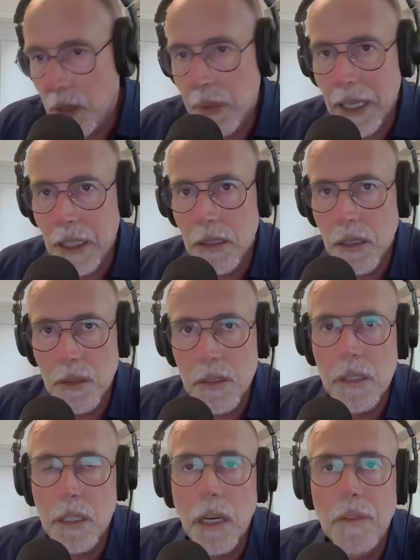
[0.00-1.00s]
Bag of
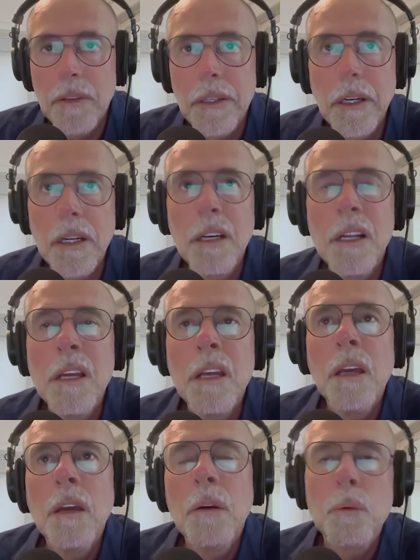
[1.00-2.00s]
Donuts governor,
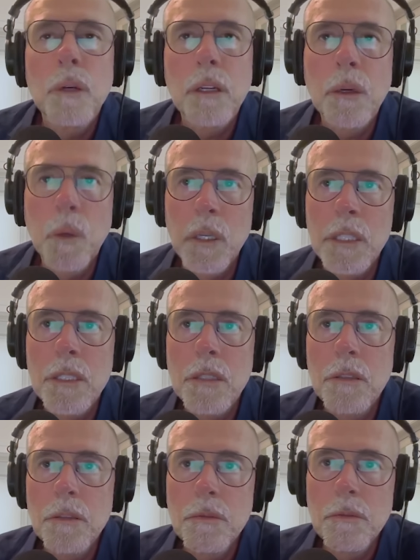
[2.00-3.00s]
we're going
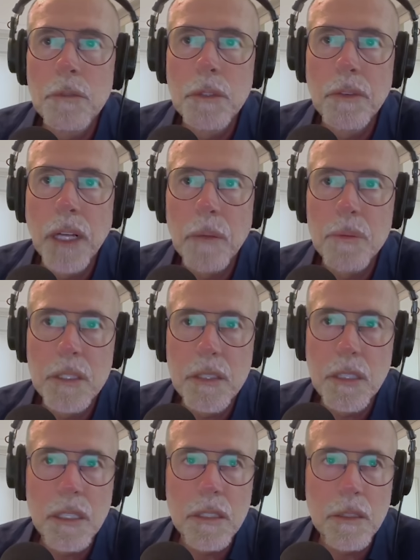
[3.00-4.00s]
to develop these
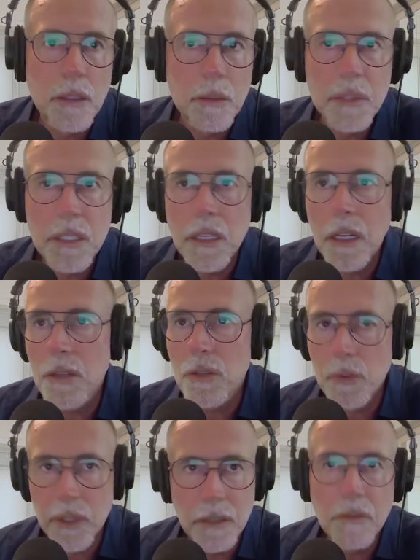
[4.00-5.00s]
things in urban centers,
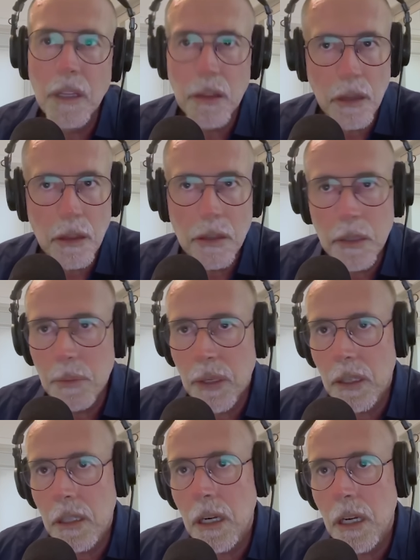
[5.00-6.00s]
reinvent the theme
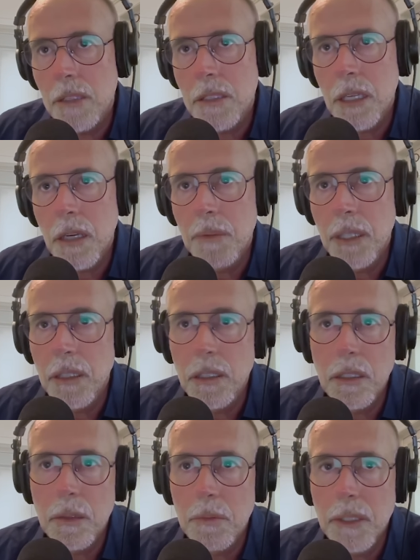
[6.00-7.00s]
park concept, and it
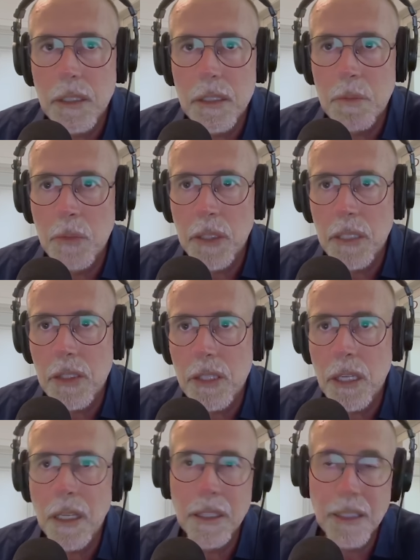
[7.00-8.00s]
could be this
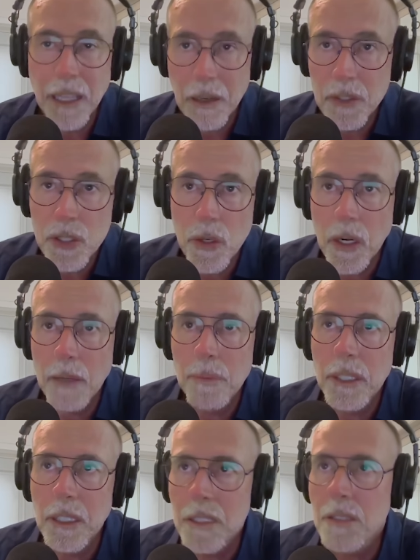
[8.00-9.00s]
multi-channel, and leverage your
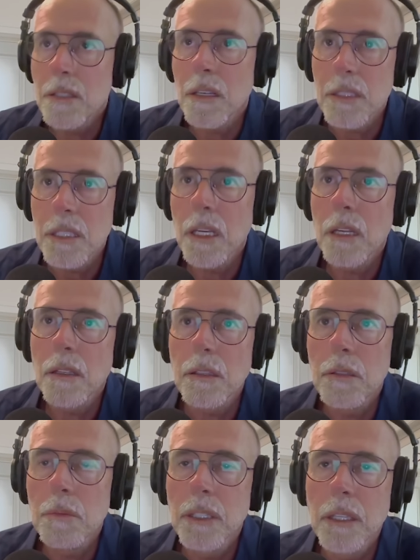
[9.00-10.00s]
IP and start to get a
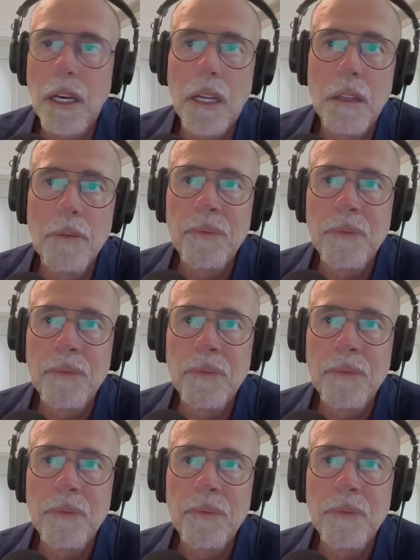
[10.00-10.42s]
little bit of that